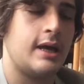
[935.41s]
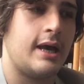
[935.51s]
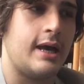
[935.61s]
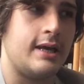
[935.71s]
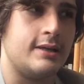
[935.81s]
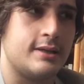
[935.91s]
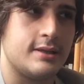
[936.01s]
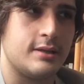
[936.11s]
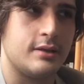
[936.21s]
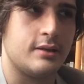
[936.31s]
and
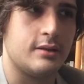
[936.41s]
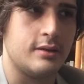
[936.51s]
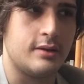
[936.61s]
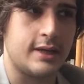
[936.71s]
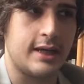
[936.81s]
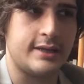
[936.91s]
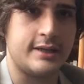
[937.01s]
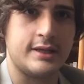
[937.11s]
the idea